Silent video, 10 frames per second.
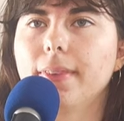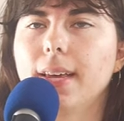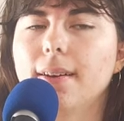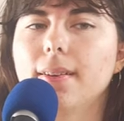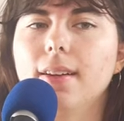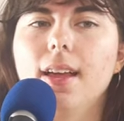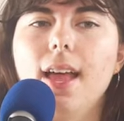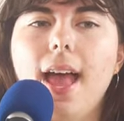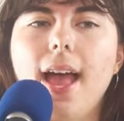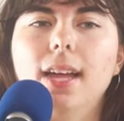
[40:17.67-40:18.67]
Yeah.
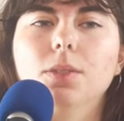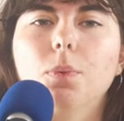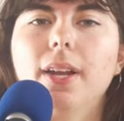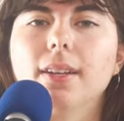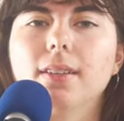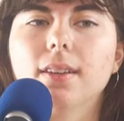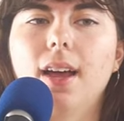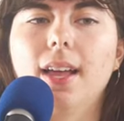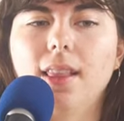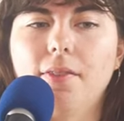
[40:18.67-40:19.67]
And what
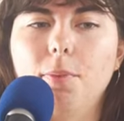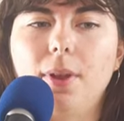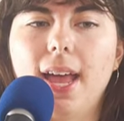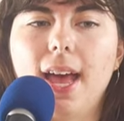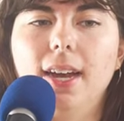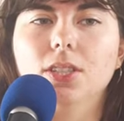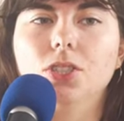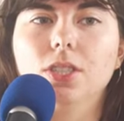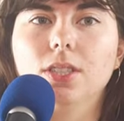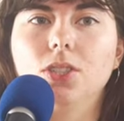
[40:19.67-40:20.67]
I love about Anne is
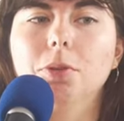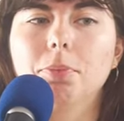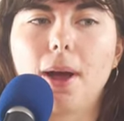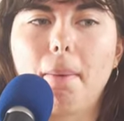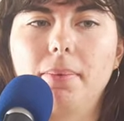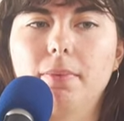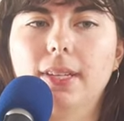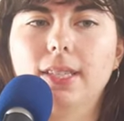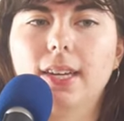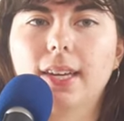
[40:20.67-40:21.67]
she's super
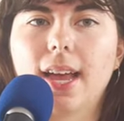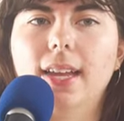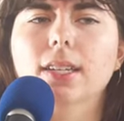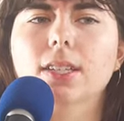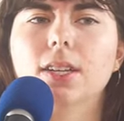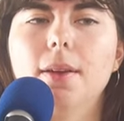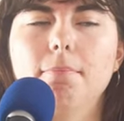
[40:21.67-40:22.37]
optimistic and